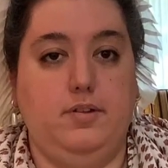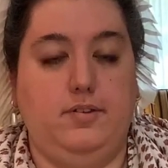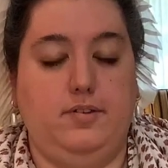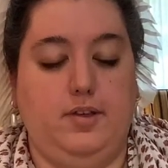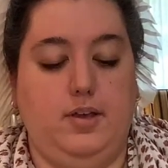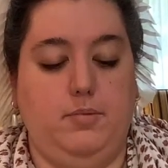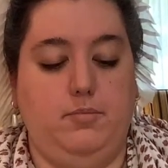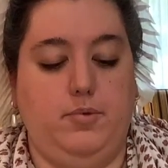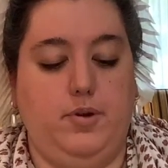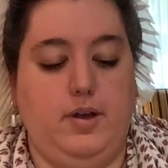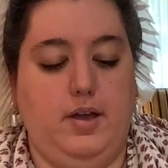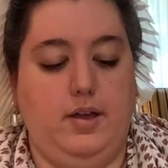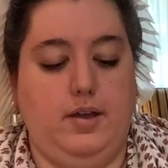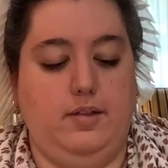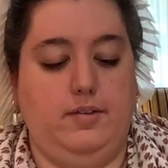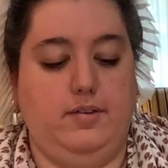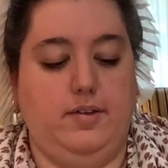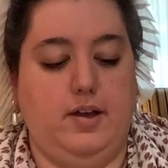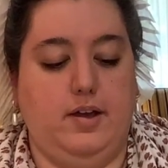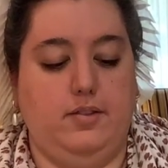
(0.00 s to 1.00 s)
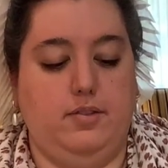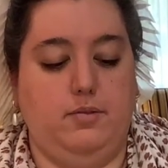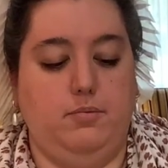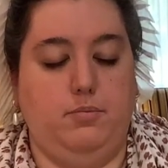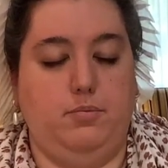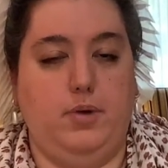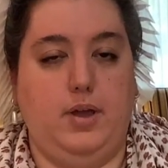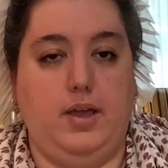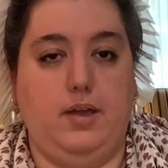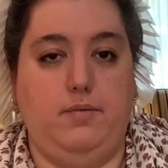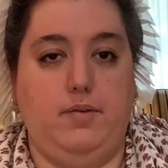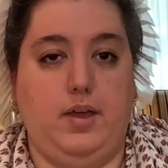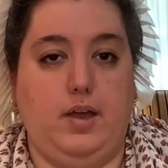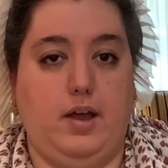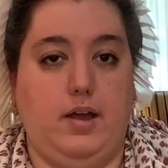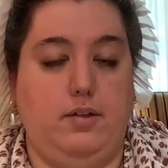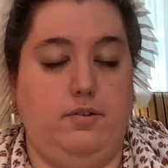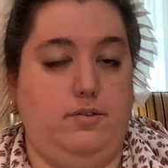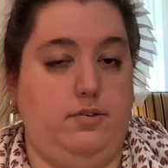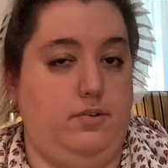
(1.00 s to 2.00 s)
the same way, it's got the
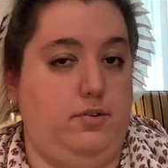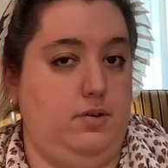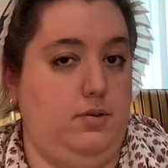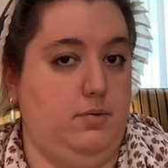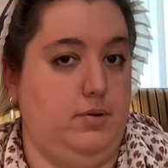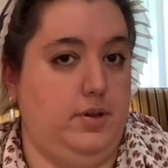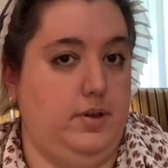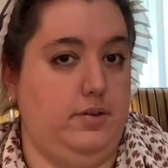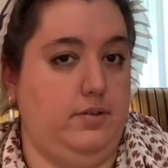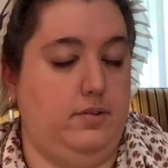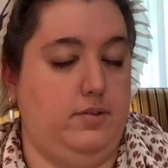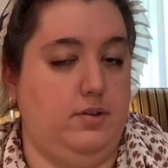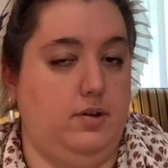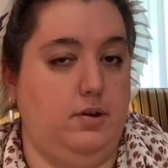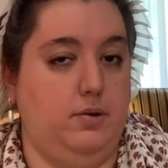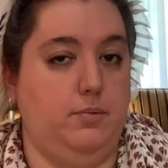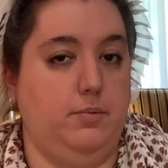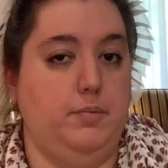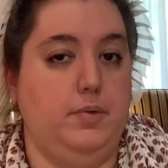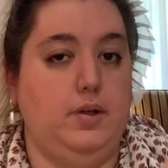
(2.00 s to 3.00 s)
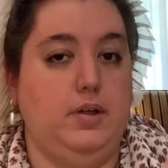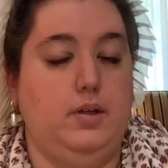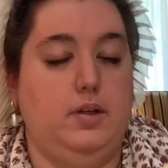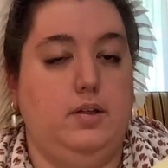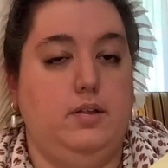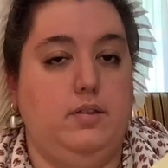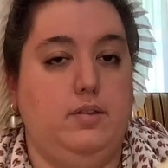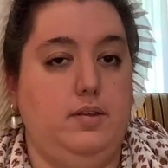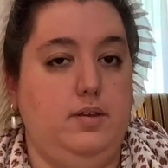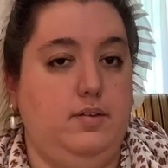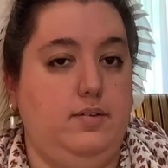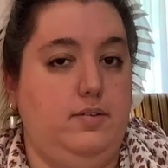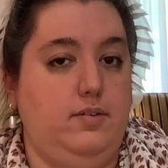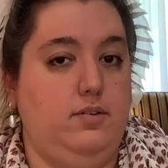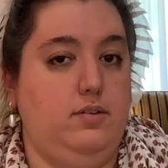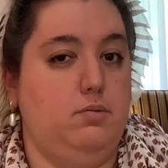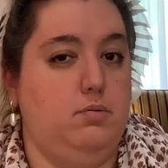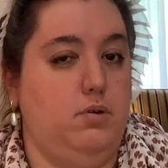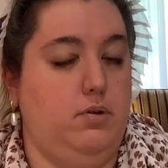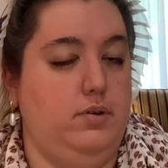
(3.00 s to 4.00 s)
wavy edge to it. So
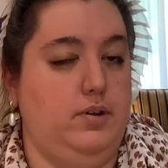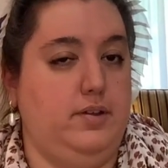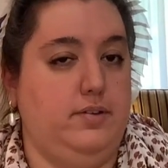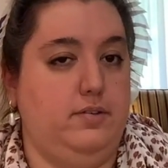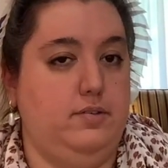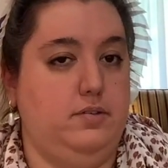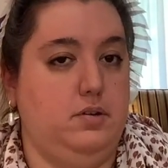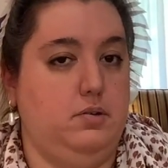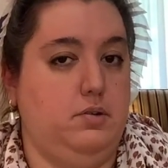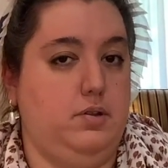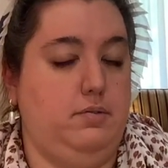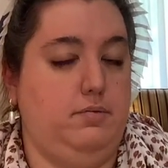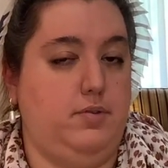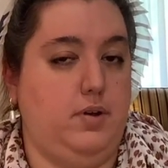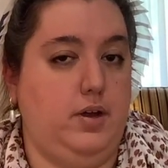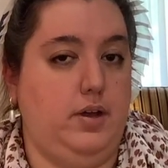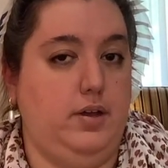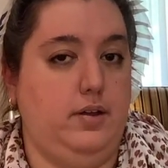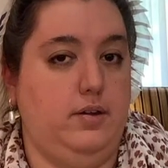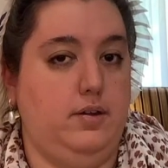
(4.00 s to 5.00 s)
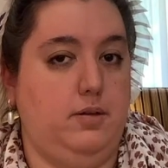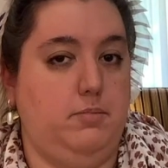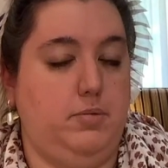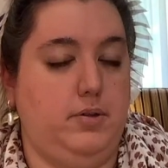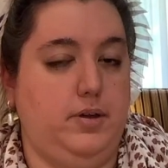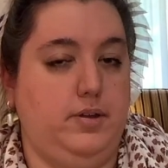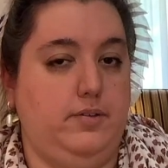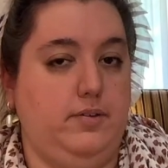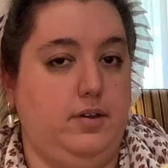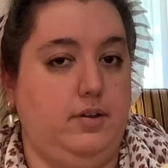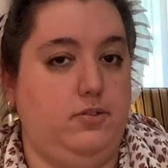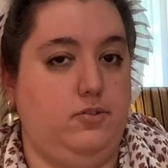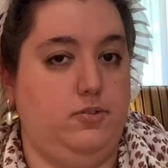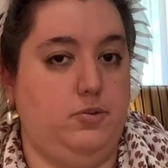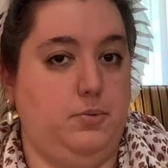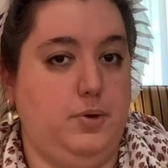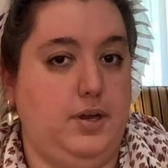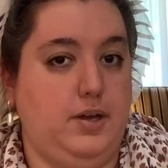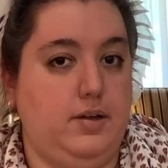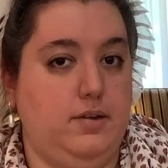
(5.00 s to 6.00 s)
this you won't necessarily find at a place like
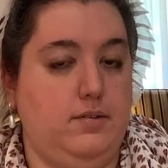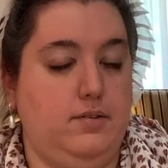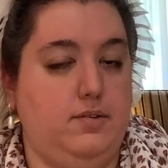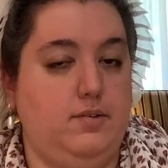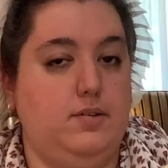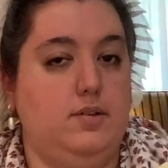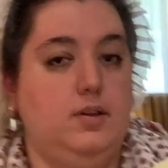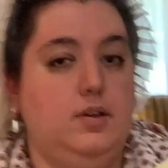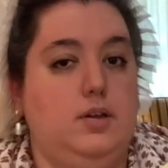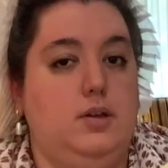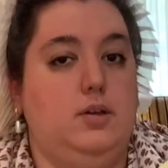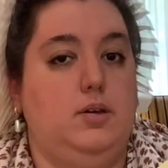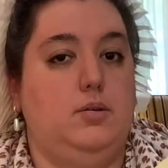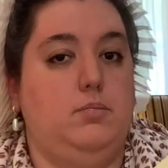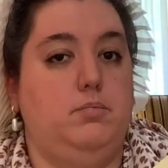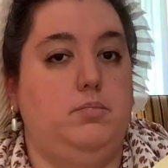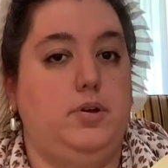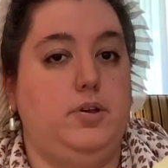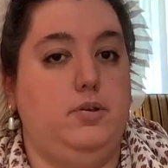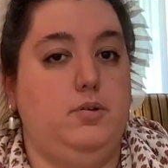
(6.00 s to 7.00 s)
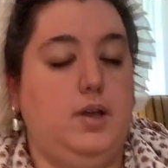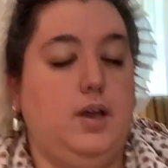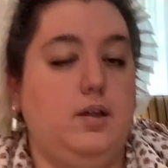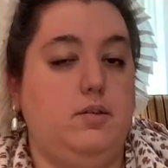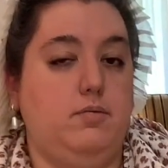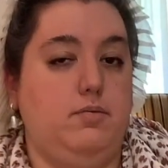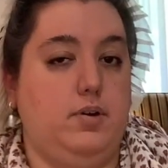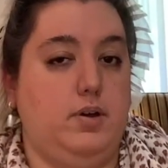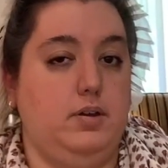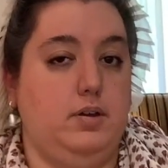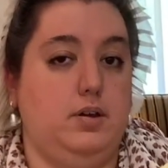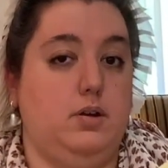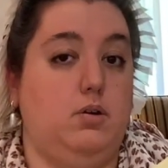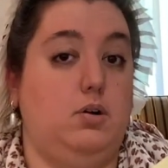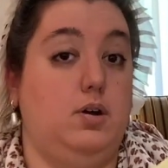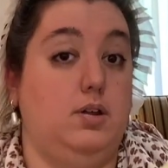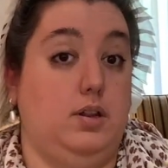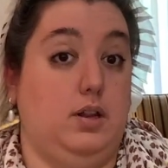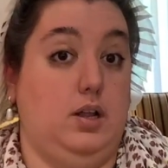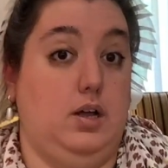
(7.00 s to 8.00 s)
Joann's, but you can find
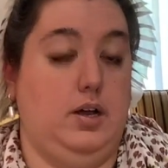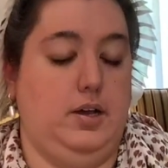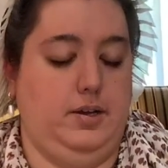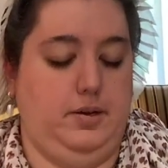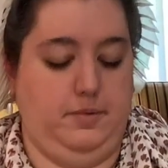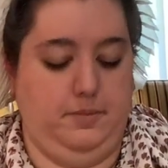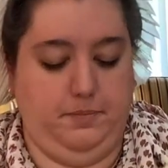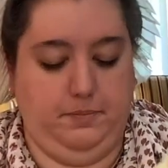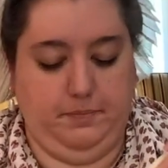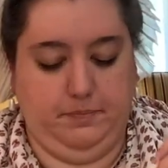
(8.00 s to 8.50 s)
it online.